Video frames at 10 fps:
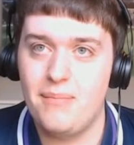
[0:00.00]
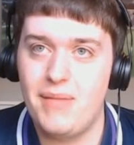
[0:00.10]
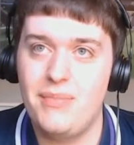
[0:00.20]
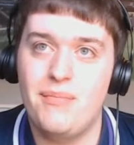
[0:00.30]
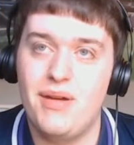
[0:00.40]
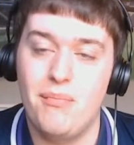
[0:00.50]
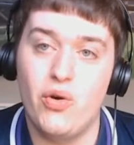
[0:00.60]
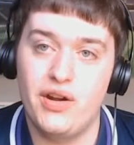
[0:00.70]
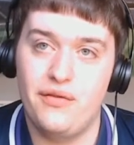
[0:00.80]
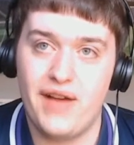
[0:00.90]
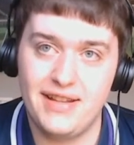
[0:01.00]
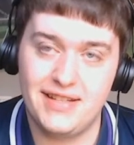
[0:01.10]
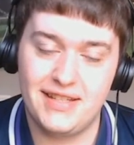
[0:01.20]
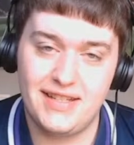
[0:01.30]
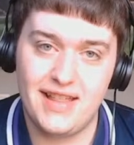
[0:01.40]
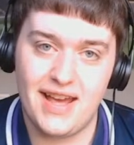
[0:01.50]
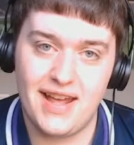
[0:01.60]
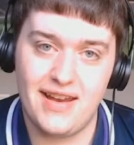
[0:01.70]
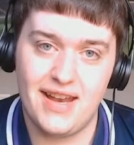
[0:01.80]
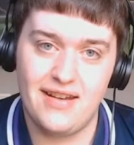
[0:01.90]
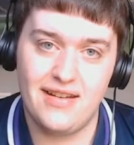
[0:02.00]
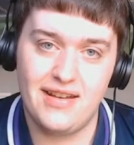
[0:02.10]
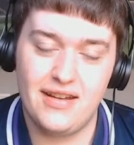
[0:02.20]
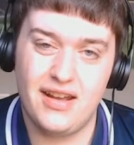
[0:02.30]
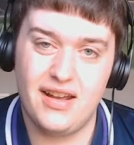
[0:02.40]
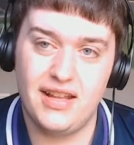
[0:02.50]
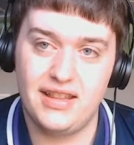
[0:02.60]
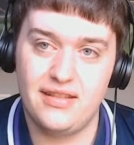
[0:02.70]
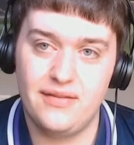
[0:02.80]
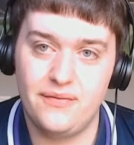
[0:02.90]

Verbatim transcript: maybe a bit more advanced than uh,